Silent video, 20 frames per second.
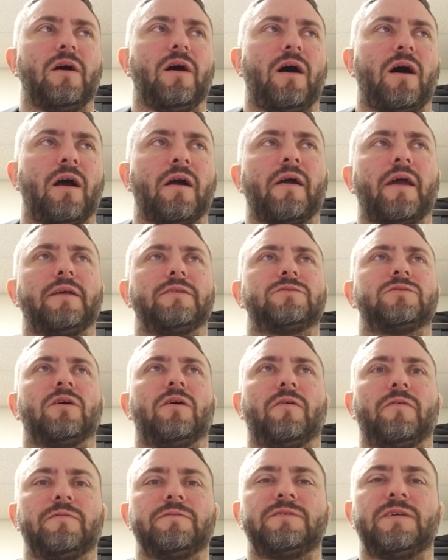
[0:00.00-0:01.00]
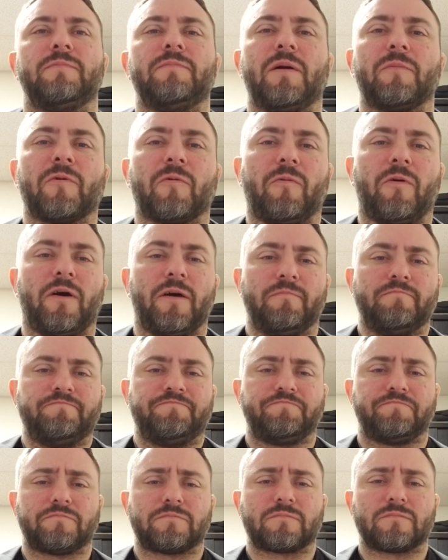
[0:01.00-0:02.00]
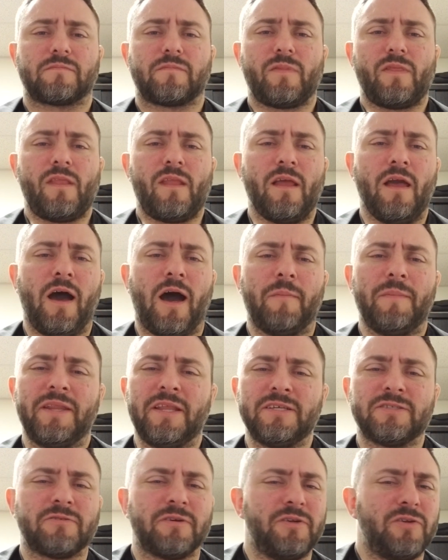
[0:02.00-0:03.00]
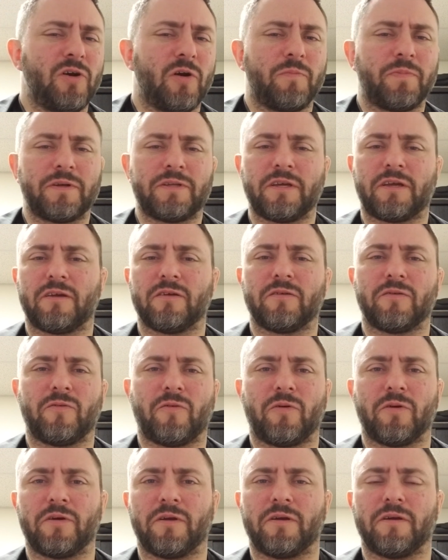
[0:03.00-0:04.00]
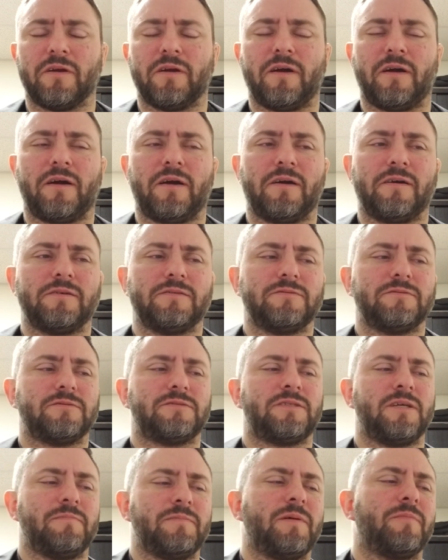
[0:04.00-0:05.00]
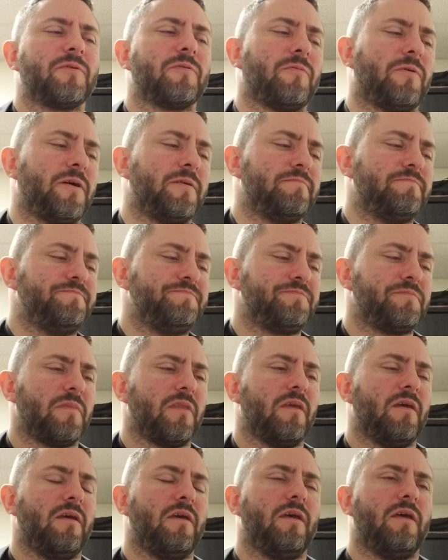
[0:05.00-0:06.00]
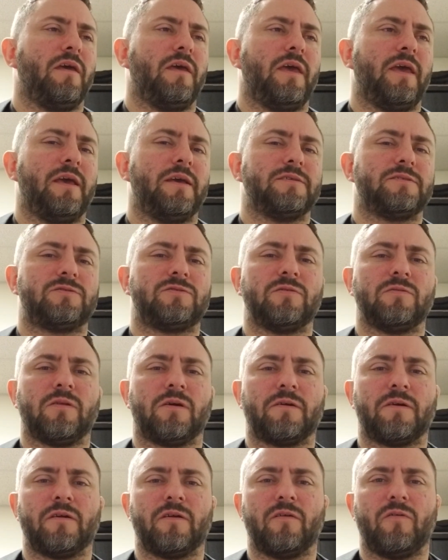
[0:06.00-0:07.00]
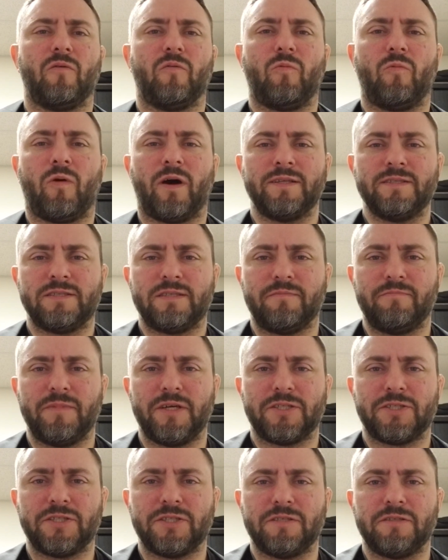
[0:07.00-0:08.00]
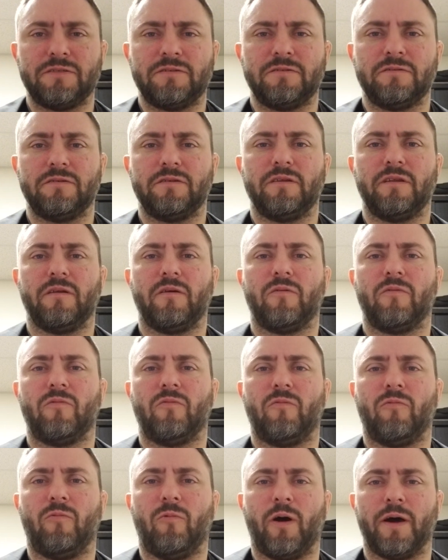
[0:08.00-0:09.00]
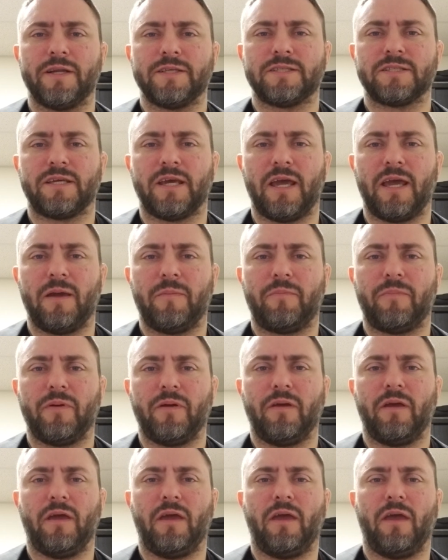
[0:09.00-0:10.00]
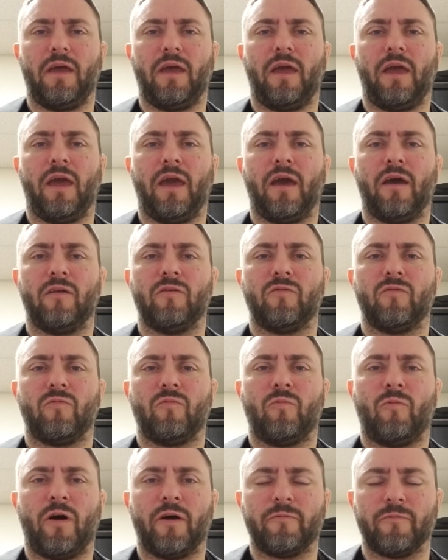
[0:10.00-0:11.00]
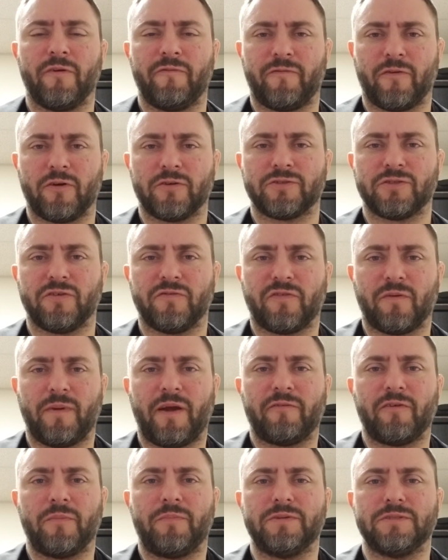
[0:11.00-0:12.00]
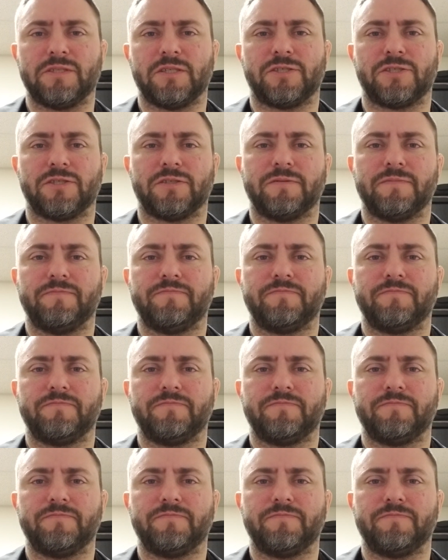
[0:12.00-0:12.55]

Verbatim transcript: All right, so tip number one, um, and these are in no particular order. Uh, tip number one is to learn one submission, one escape, and one reversal from every position.